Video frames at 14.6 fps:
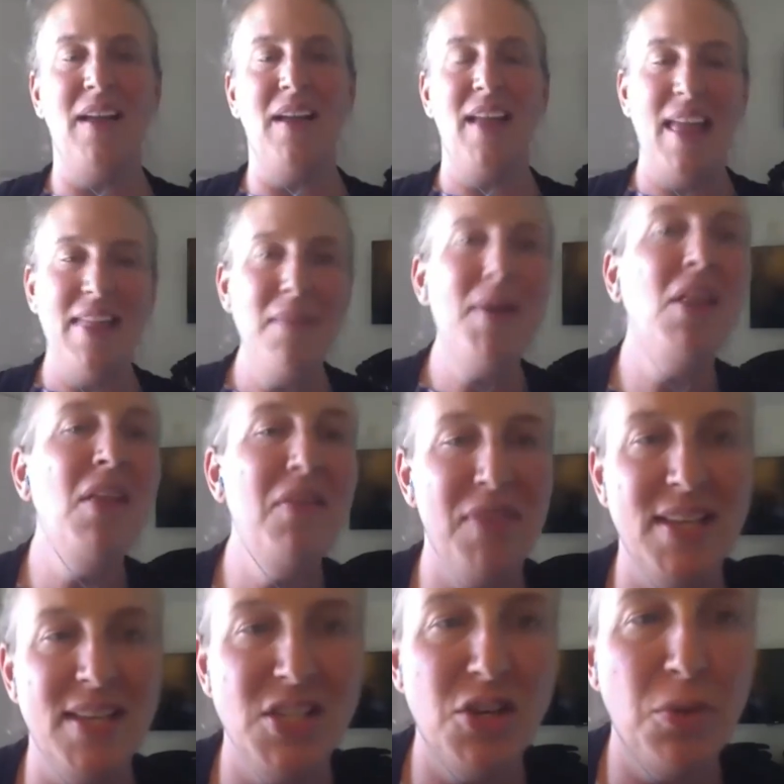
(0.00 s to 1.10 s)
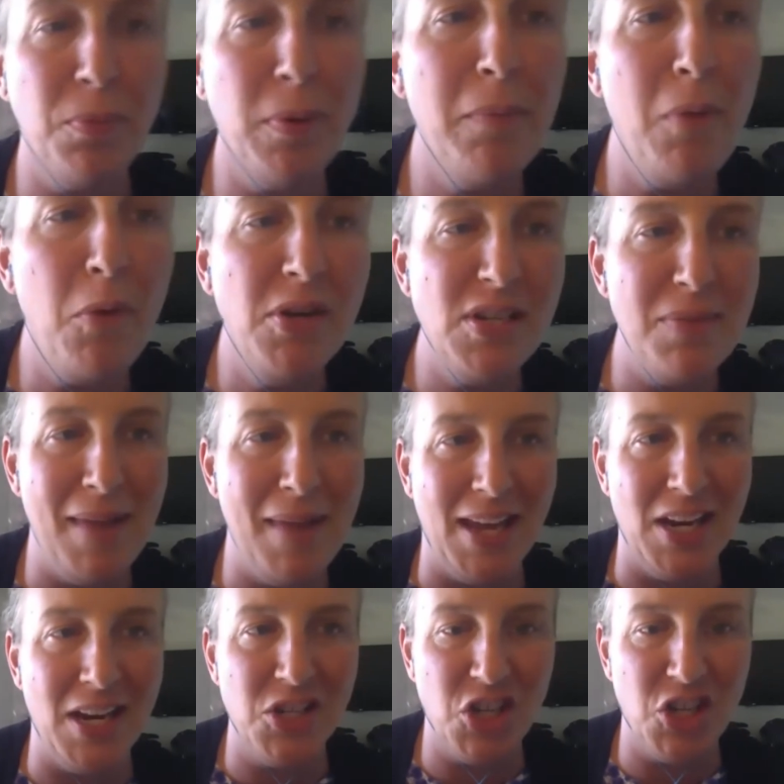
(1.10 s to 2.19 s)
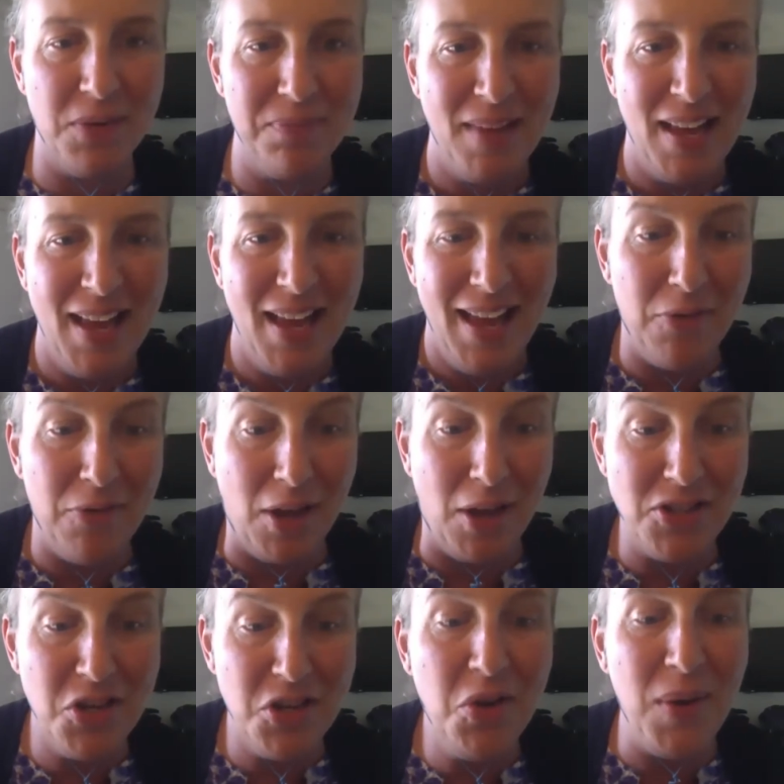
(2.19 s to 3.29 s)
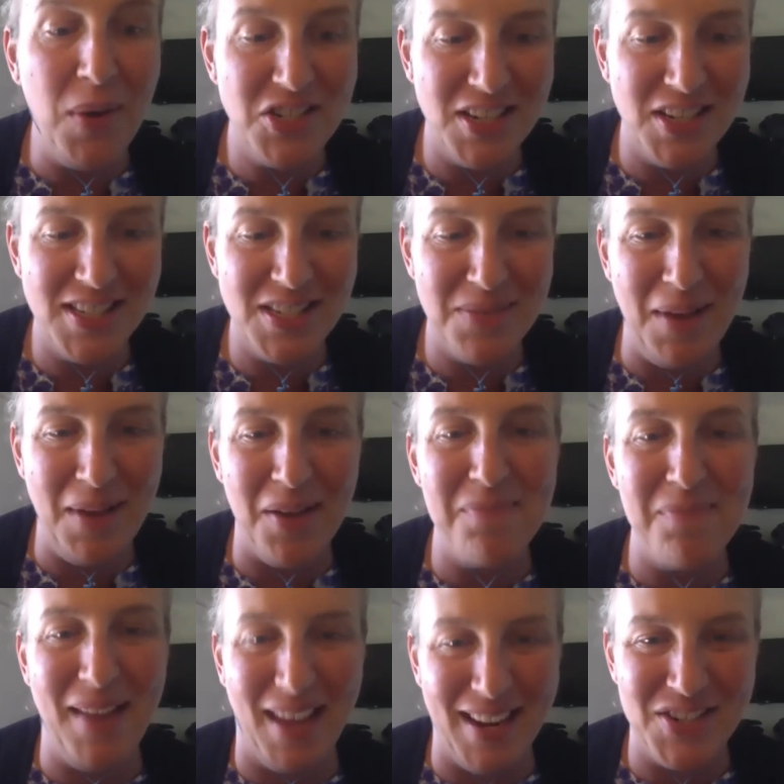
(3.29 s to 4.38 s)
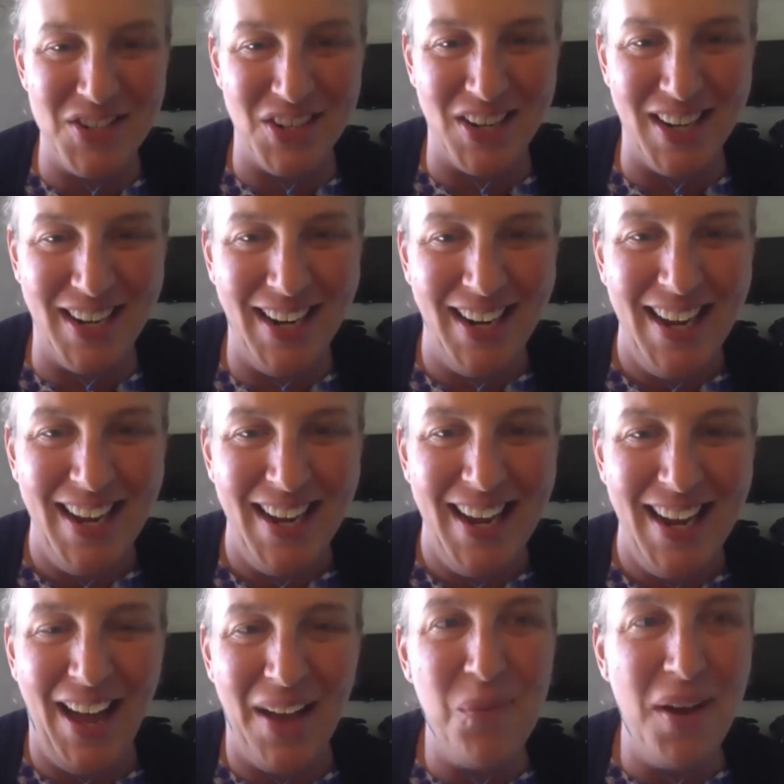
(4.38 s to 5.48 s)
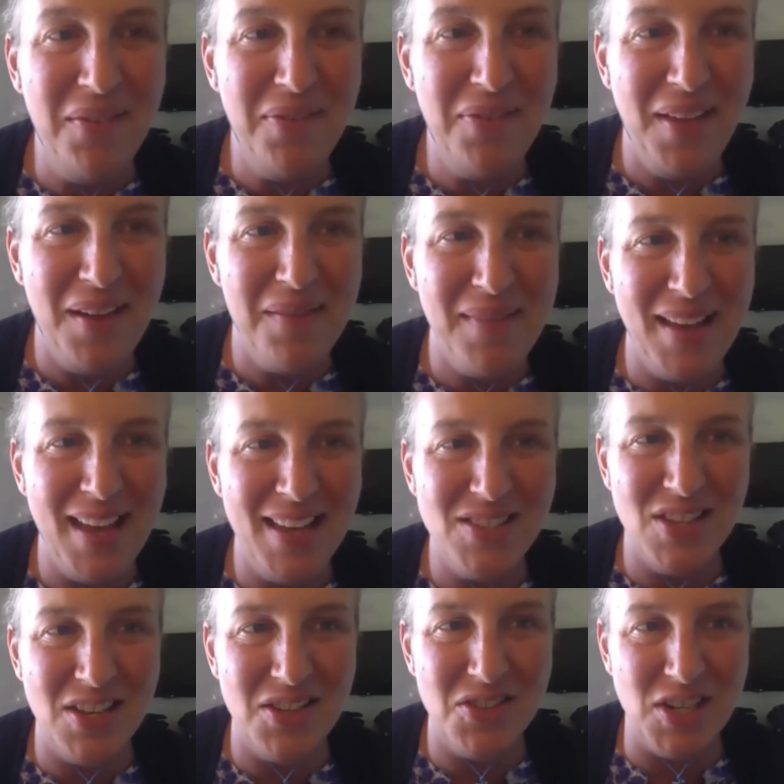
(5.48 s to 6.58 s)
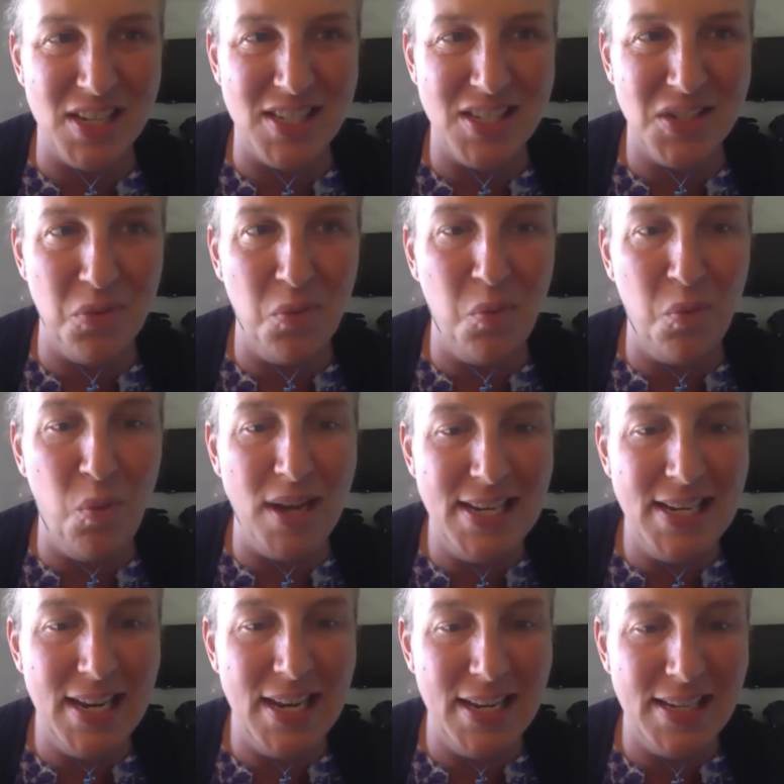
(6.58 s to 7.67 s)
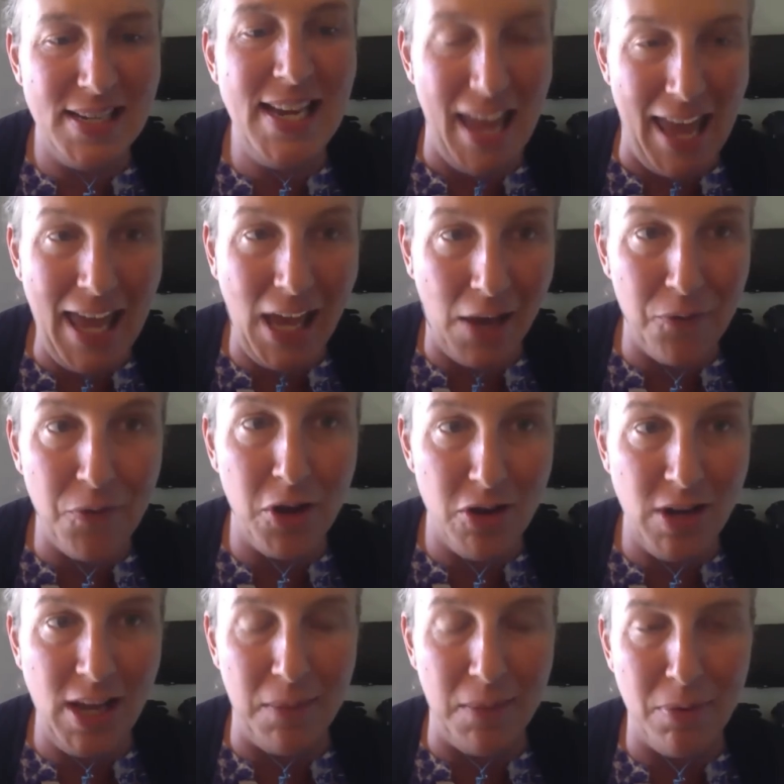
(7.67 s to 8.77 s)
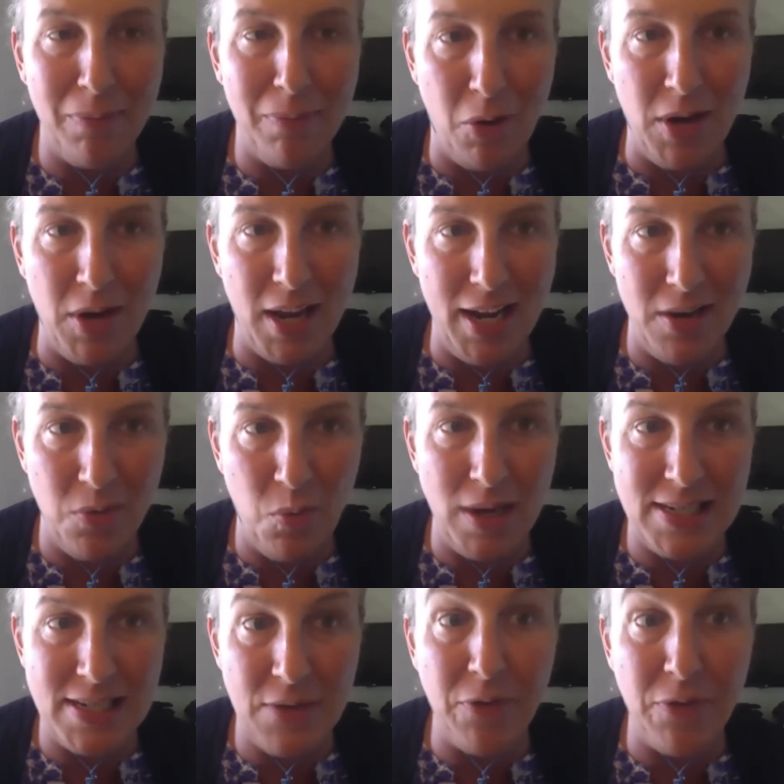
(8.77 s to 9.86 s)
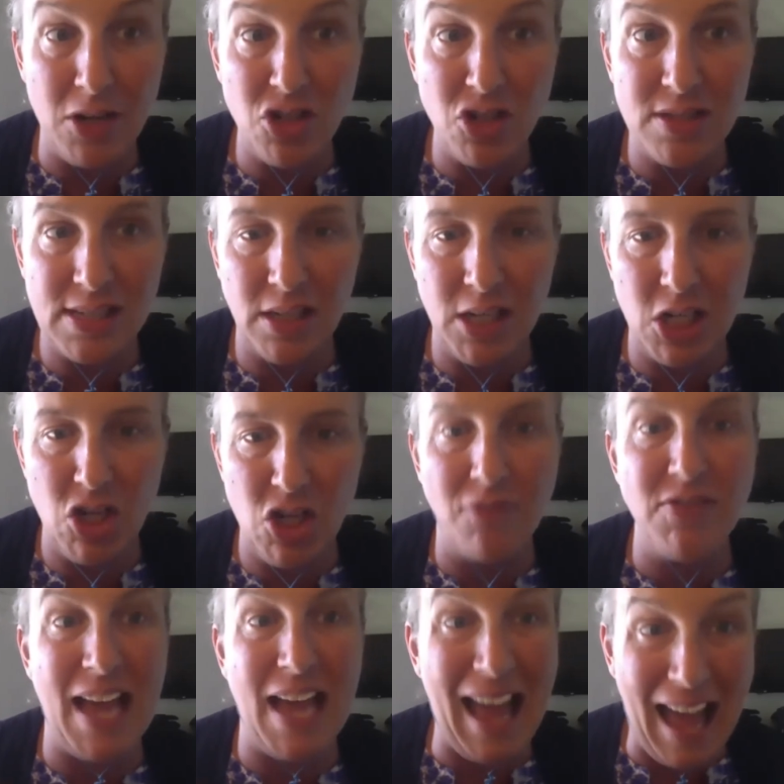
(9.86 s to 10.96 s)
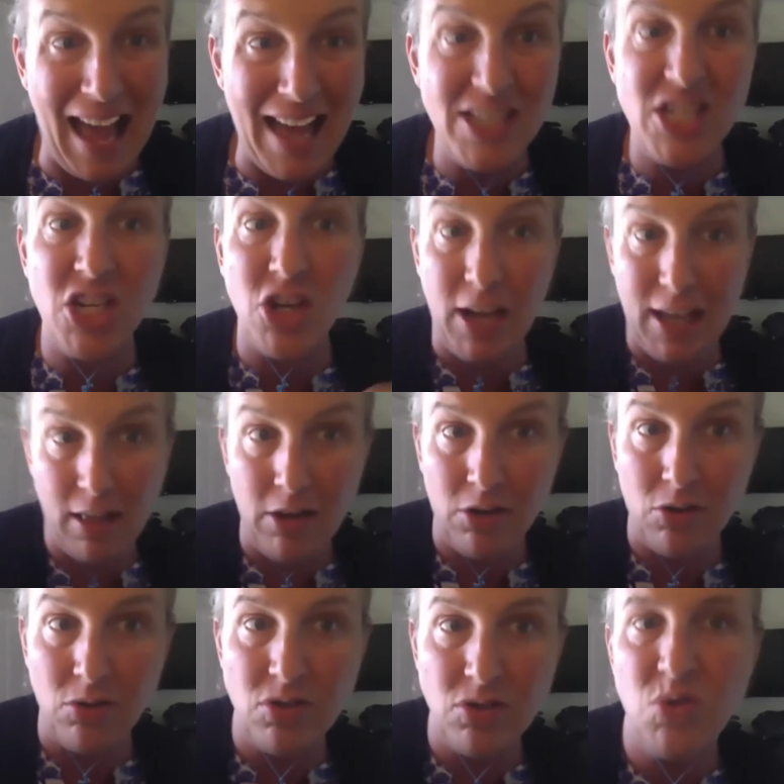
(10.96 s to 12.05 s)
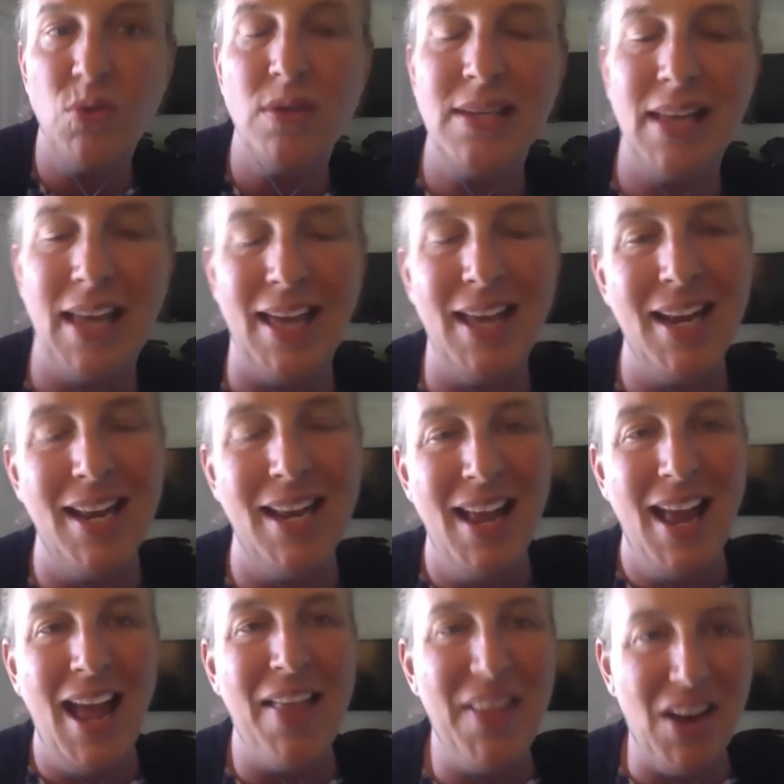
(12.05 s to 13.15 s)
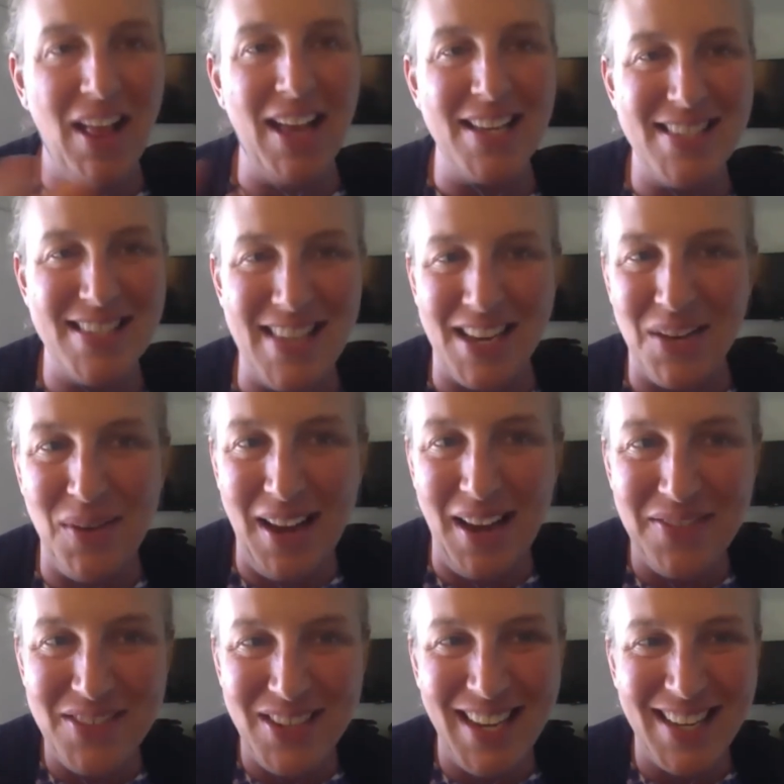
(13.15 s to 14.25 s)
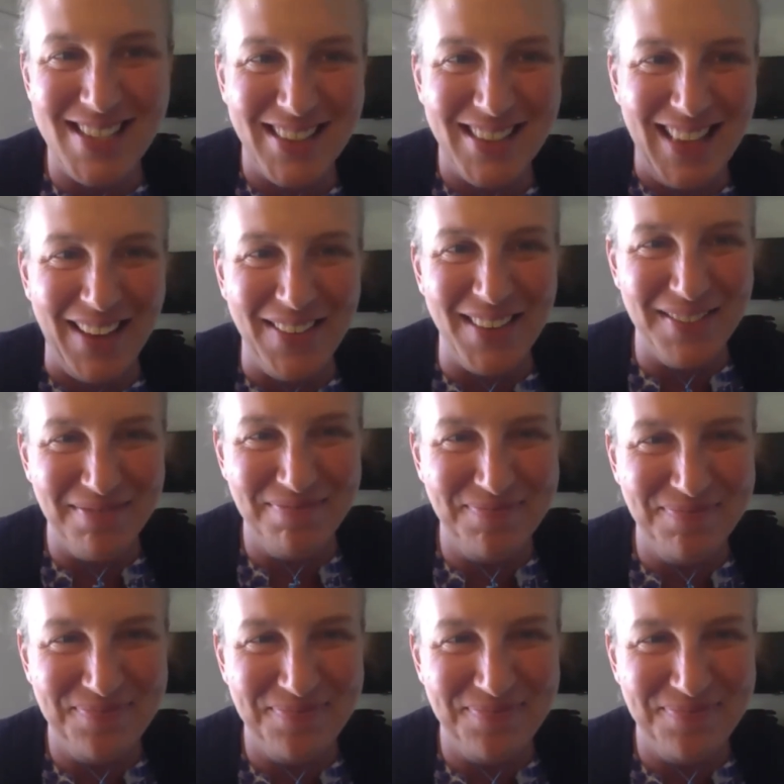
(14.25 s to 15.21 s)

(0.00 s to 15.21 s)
in the middle of this, you're promoted to manager. Now I've got 2 questions about manager. One of them is just, what did it take for you to get promoted? What differential skill did you have to add to your analytical toolkit? And then I'll ask the second one after you answer that one.